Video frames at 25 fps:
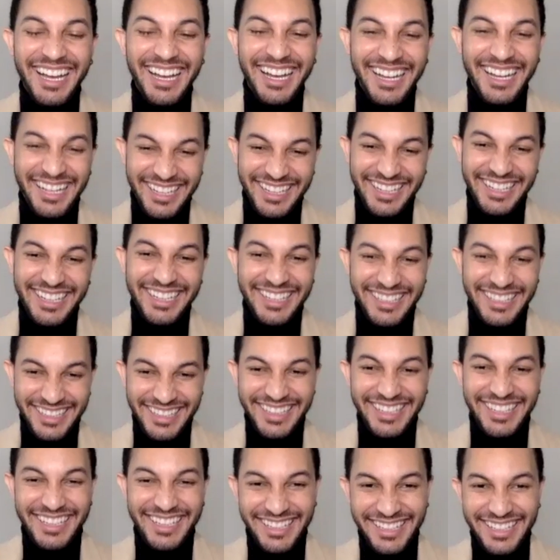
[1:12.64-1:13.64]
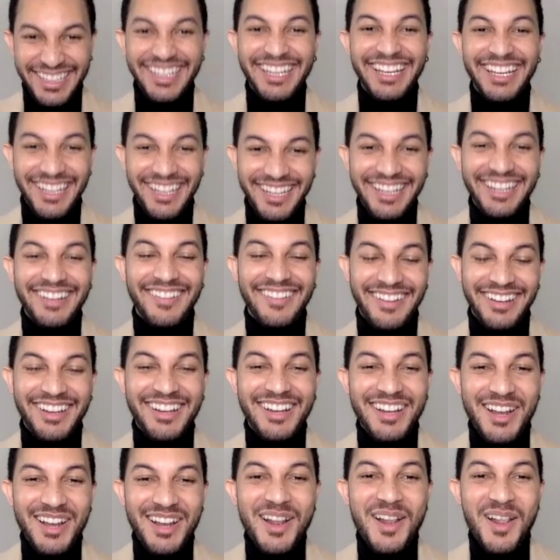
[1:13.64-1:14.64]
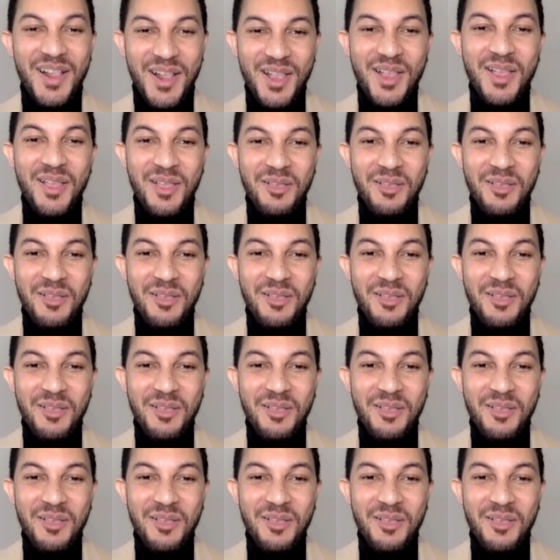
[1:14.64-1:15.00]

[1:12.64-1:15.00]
just playing. No, but we just happen to have the